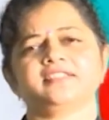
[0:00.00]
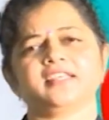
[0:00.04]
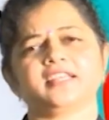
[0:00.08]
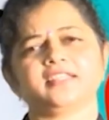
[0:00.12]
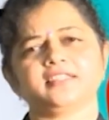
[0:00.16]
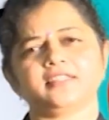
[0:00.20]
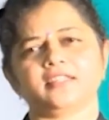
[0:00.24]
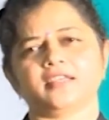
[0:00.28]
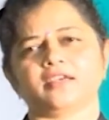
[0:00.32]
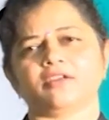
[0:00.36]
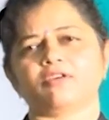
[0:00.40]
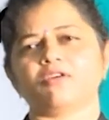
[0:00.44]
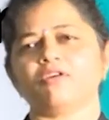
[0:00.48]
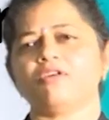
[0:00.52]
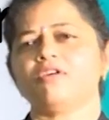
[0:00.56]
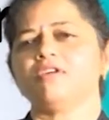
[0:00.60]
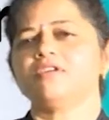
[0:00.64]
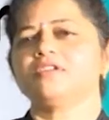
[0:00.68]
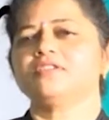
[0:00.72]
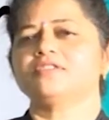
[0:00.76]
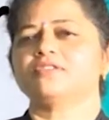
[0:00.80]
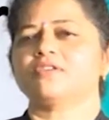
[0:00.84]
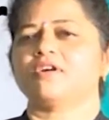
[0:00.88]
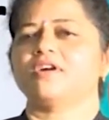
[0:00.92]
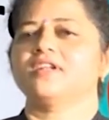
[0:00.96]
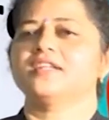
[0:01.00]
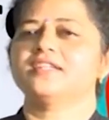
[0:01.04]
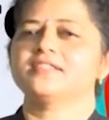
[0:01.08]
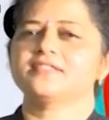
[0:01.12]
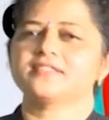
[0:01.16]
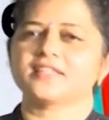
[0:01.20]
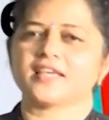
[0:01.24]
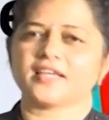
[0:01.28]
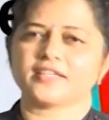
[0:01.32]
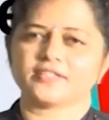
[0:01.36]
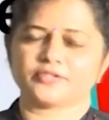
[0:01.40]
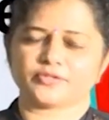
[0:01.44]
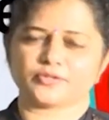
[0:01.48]
that they are all solids
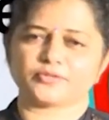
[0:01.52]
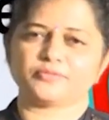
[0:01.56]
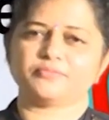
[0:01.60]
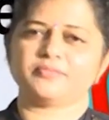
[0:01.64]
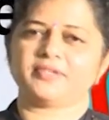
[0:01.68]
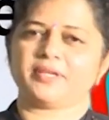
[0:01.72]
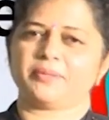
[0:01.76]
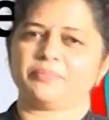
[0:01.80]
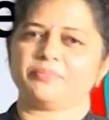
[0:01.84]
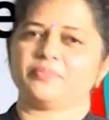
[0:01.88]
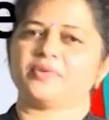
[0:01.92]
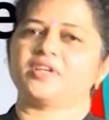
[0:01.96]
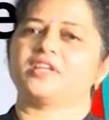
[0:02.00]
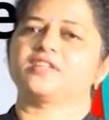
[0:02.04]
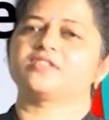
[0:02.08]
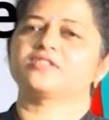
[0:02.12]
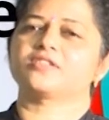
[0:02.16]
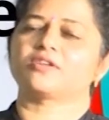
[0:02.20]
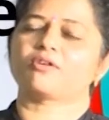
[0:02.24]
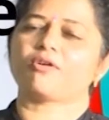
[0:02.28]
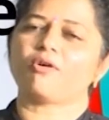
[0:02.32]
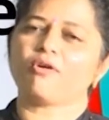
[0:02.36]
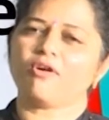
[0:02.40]
at room temperature.